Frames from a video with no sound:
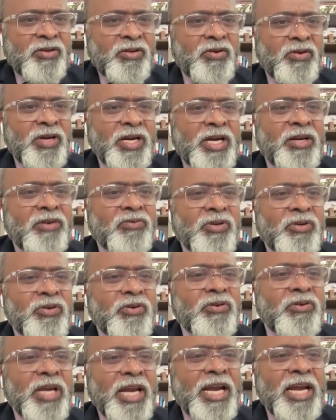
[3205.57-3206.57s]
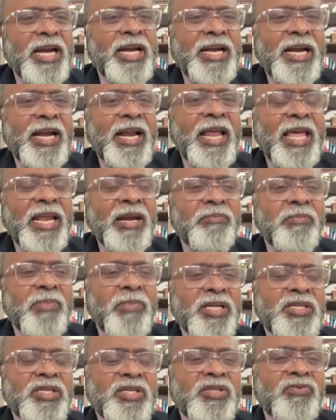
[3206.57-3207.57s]
you know it took eight nine
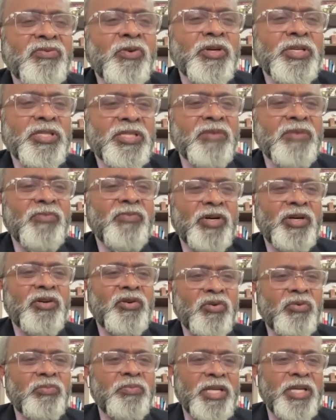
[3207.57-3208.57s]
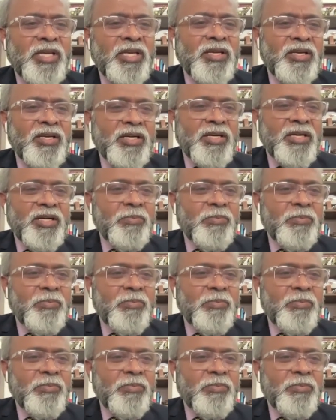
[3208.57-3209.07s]
months for someone to be